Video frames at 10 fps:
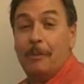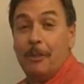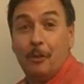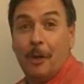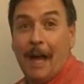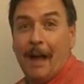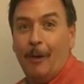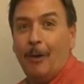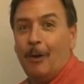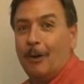knew
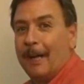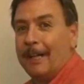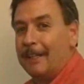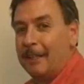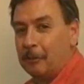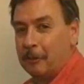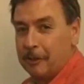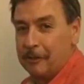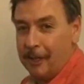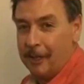how, or I could never
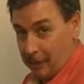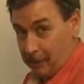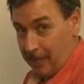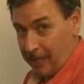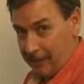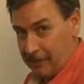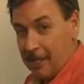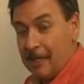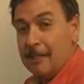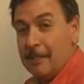really follow the
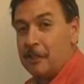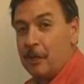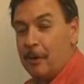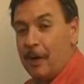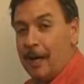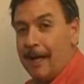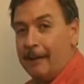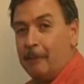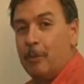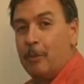plans. So
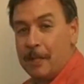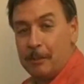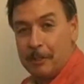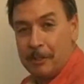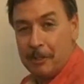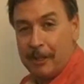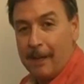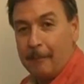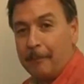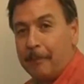I was able to do
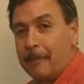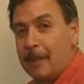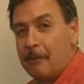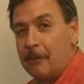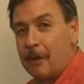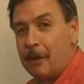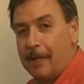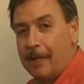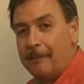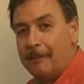that from
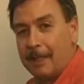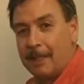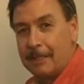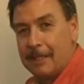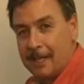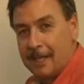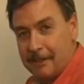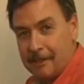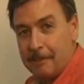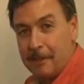
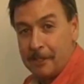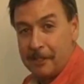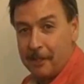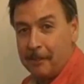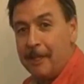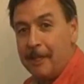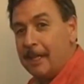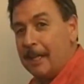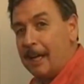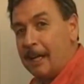Ted's system.
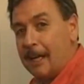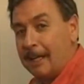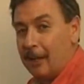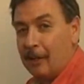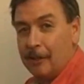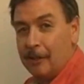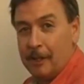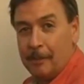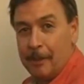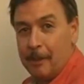I got all
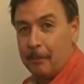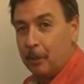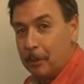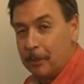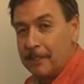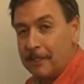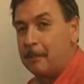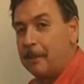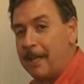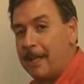the blueprints,
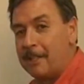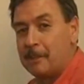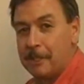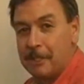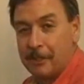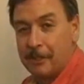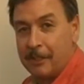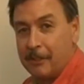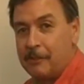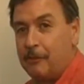the plans, the
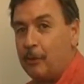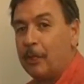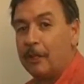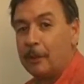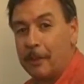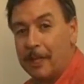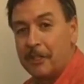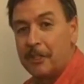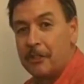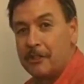materials, full color
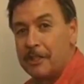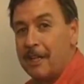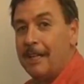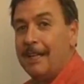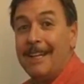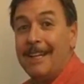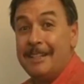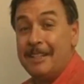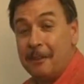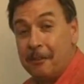pictures,
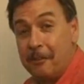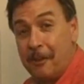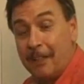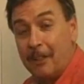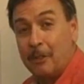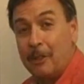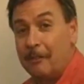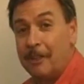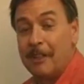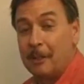easy to follow.
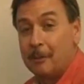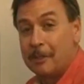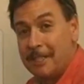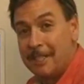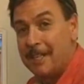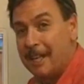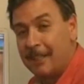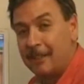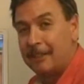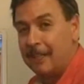Everything was
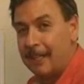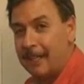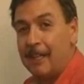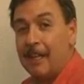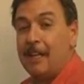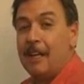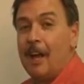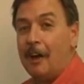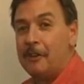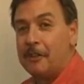detailed and
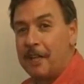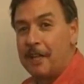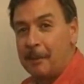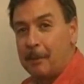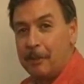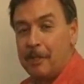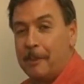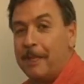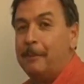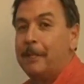understandable to
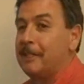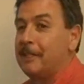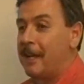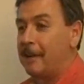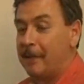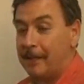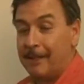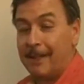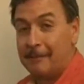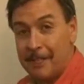me because I'm
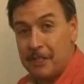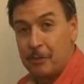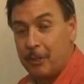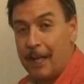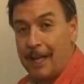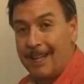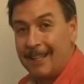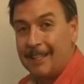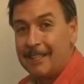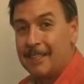a visual guy. I
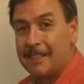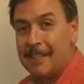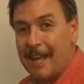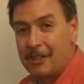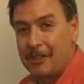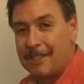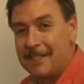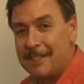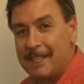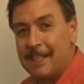like to actually
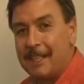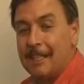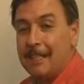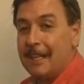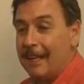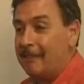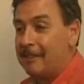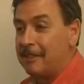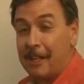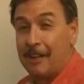see it. I have
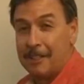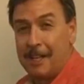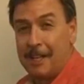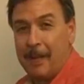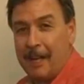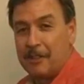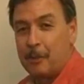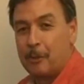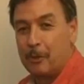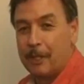a hard time
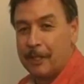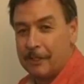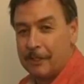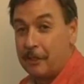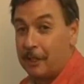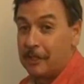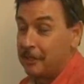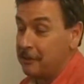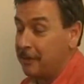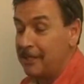actually with written
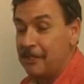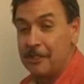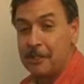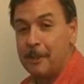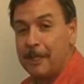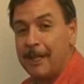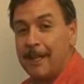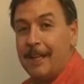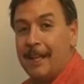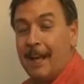instructions, but that's just me.
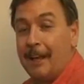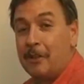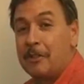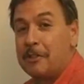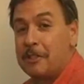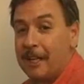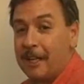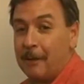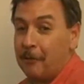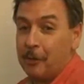I also
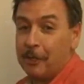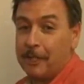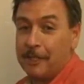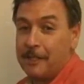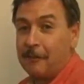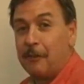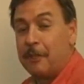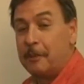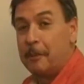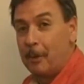signed up for his
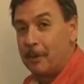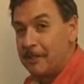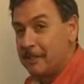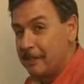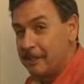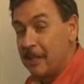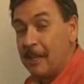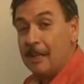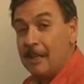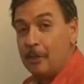free bonuses,
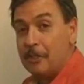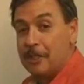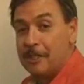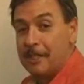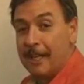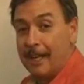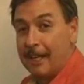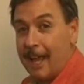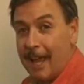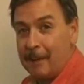which is a
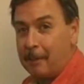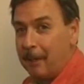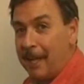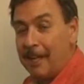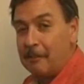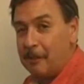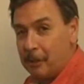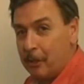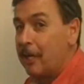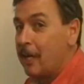CAD plan
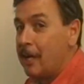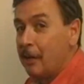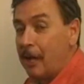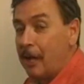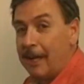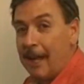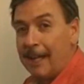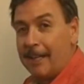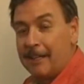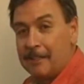viewer, and I
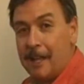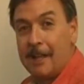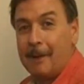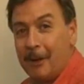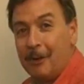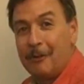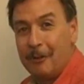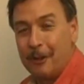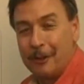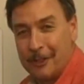can design my own
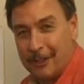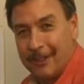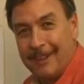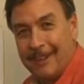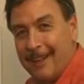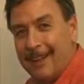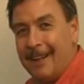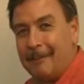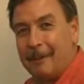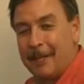furniture
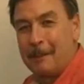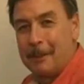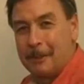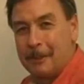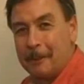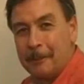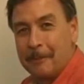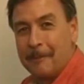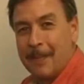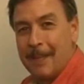on my computer.
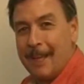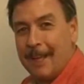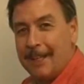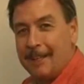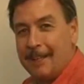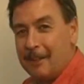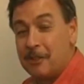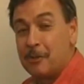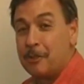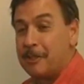And
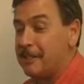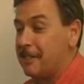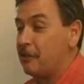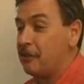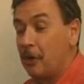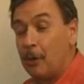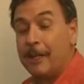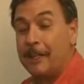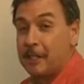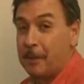this was so
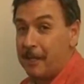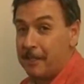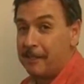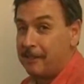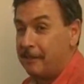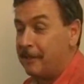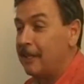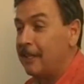inexpensive,